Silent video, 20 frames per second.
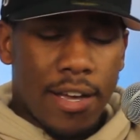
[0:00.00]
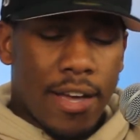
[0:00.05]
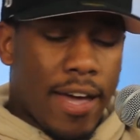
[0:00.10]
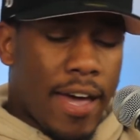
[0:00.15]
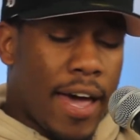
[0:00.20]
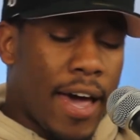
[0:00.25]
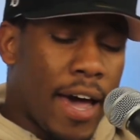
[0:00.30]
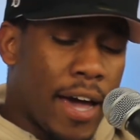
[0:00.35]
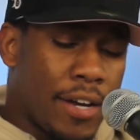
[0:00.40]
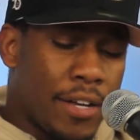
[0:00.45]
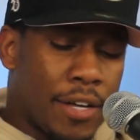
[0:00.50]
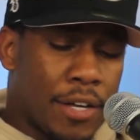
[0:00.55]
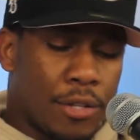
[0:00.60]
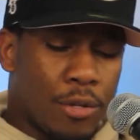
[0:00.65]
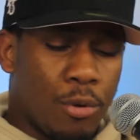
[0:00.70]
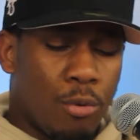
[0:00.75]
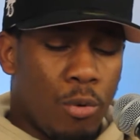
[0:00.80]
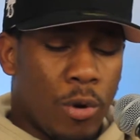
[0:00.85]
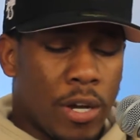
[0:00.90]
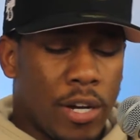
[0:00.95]
Had to get the
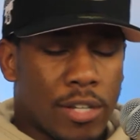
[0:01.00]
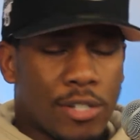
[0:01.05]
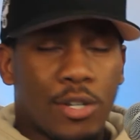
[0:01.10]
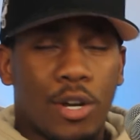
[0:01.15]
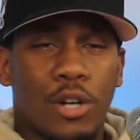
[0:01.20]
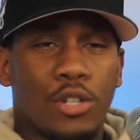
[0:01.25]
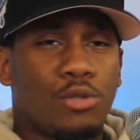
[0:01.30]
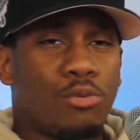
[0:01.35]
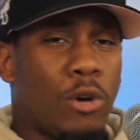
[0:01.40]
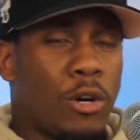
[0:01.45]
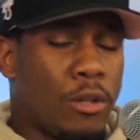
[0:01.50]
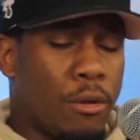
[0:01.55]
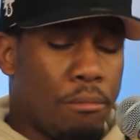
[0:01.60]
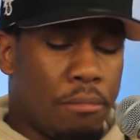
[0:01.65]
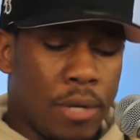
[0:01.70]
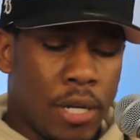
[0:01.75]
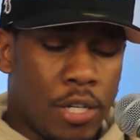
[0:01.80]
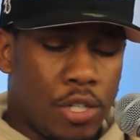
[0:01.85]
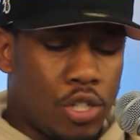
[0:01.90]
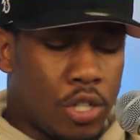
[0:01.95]
win. I saw Joel
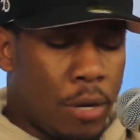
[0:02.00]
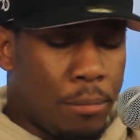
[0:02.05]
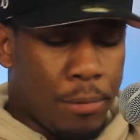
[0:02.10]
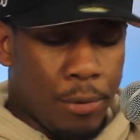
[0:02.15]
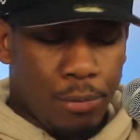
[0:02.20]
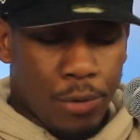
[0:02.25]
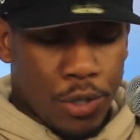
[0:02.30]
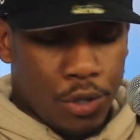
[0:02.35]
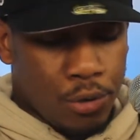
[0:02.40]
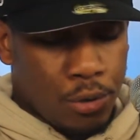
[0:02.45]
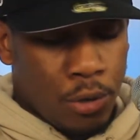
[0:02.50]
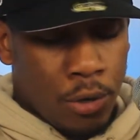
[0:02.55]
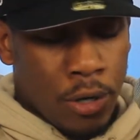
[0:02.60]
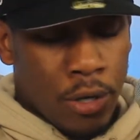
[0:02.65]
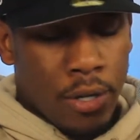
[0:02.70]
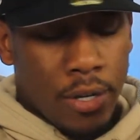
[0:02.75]
Embiid jumping with joy.